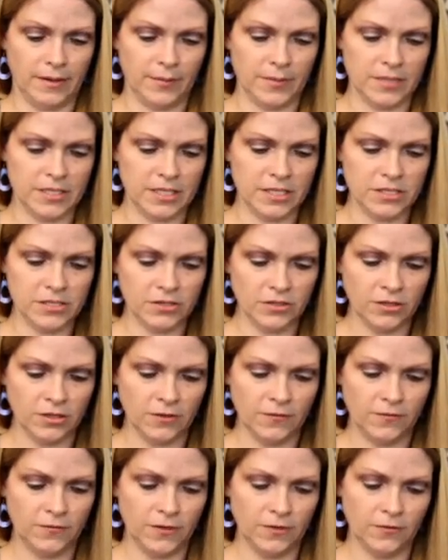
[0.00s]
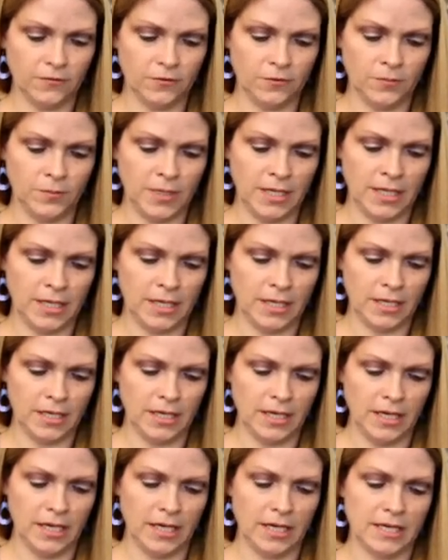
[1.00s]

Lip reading: This is a good fit for me.